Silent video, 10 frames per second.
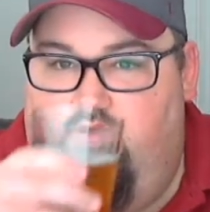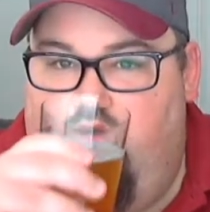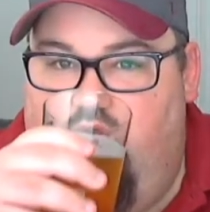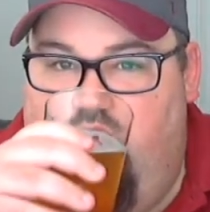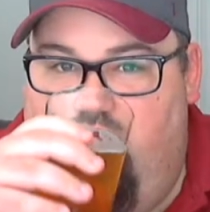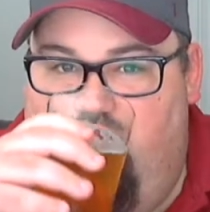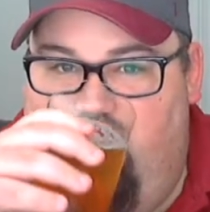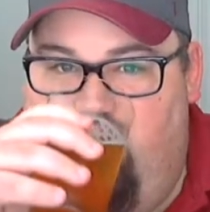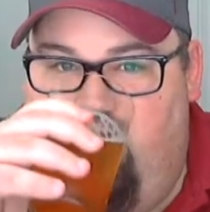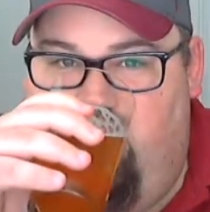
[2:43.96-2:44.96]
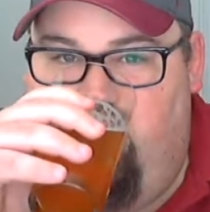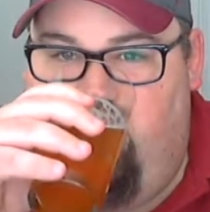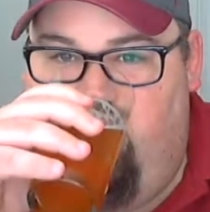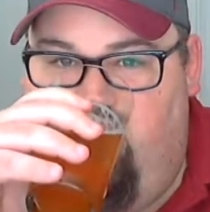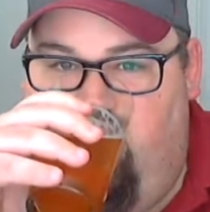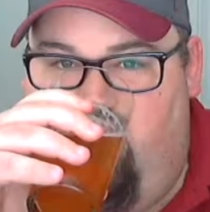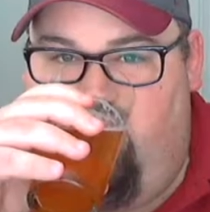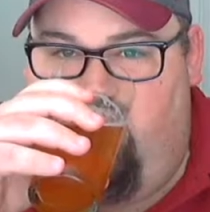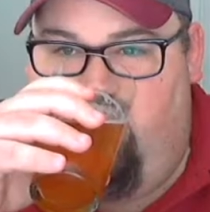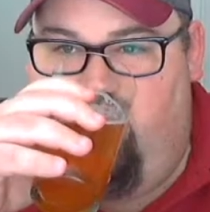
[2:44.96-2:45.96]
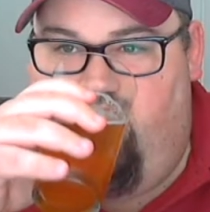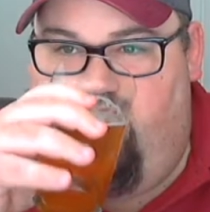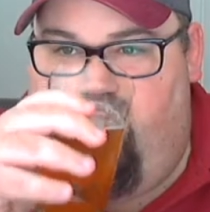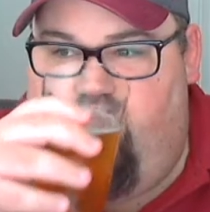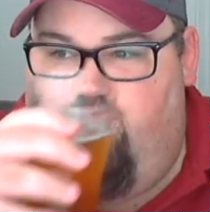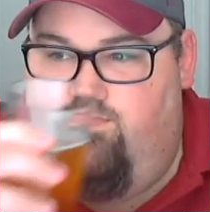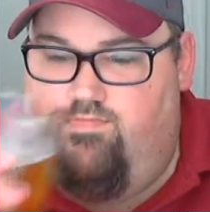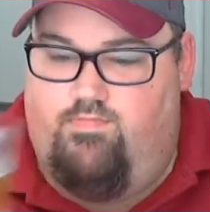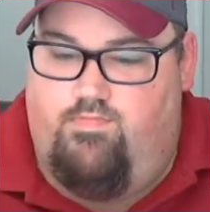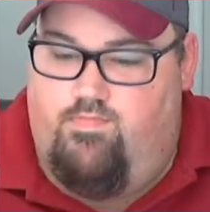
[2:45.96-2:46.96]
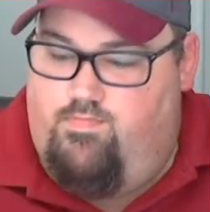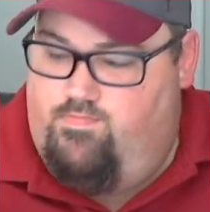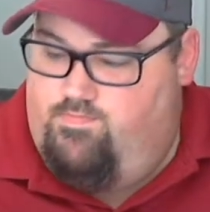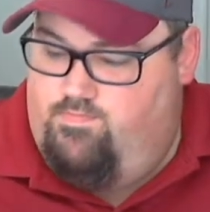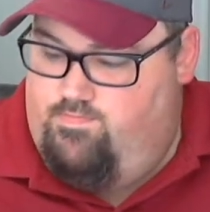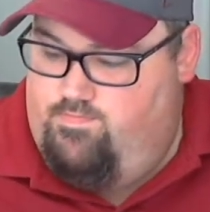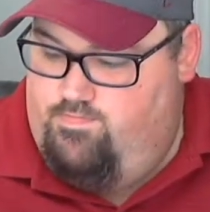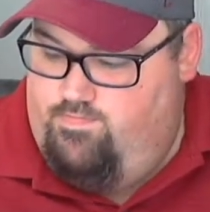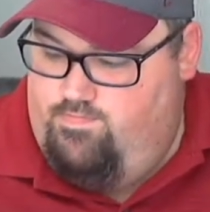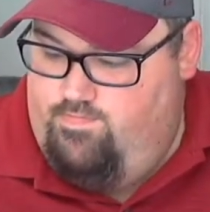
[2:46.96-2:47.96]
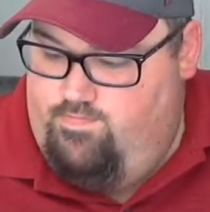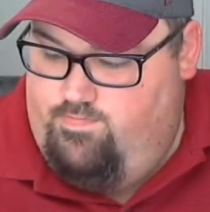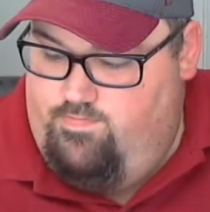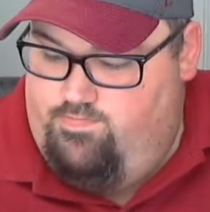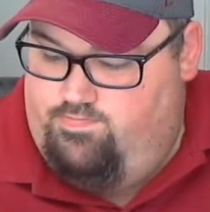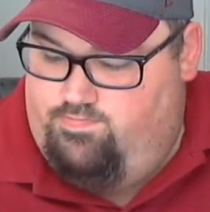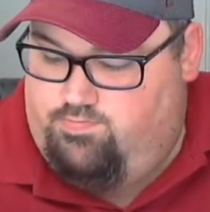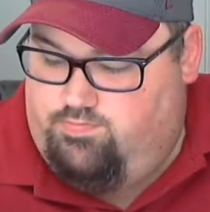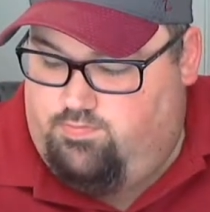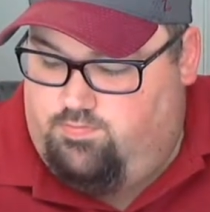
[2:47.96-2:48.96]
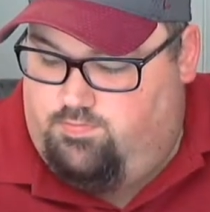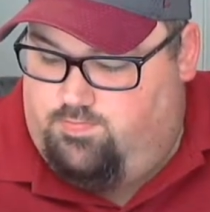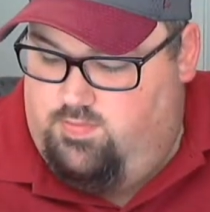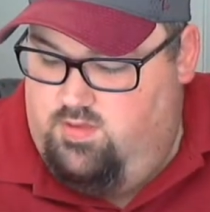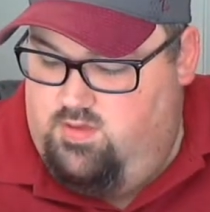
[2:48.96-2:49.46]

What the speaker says: Nothing is said.